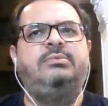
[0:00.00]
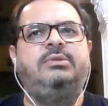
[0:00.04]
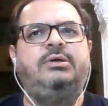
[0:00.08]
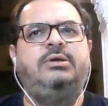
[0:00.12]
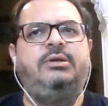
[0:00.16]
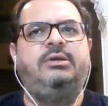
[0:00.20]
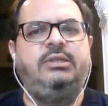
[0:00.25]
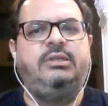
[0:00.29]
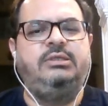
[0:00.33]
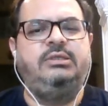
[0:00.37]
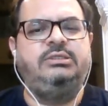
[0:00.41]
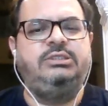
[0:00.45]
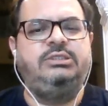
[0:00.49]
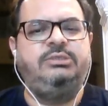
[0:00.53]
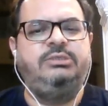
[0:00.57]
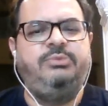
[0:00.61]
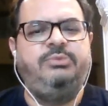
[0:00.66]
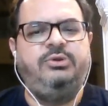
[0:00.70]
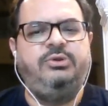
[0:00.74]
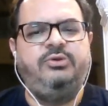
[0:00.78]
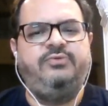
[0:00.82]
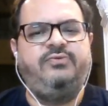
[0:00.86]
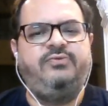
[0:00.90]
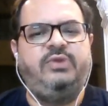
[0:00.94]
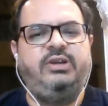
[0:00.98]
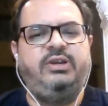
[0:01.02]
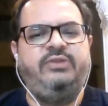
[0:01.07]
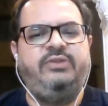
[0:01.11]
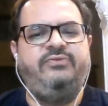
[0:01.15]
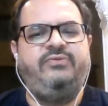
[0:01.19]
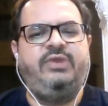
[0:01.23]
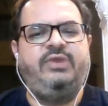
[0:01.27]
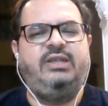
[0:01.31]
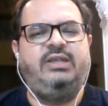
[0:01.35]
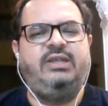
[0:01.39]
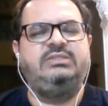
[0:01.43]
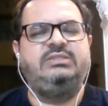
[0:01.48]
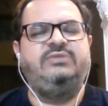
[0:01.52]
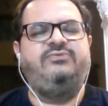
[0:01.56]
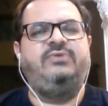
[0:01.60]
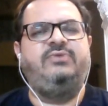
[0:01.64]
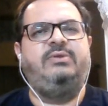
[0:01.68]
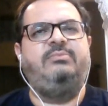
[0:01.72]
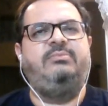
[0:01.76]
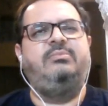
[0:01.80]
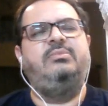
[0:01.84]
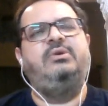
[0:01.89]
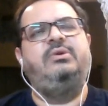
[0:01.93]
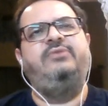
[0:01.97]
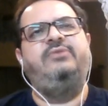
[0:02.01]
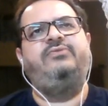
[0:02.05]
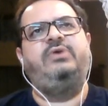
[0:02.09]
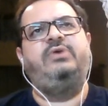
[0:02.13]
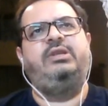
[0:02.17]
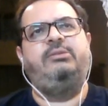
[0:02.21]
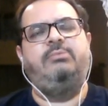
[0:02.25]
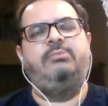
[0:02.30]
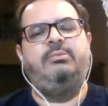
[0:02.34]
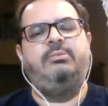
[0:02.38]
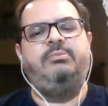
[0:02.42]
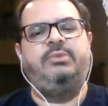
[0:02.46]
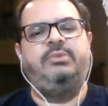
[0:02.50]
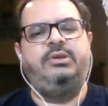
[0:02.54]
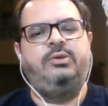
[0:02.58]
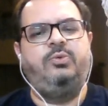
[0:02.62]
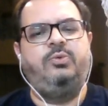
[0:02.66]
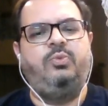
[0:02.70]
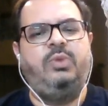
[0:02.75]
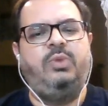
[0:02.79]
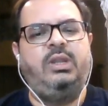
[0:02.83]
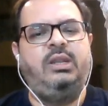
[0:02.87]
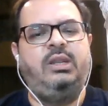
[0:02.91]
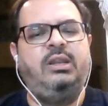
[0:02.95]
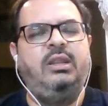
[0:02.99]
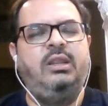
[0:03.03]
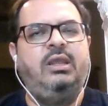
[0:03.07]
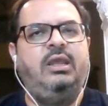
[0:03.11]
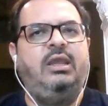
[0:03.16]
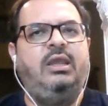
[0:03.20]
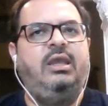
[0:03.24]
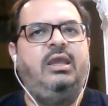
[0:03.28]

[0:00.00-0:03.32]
30 GB of artifacts, if I remember it well.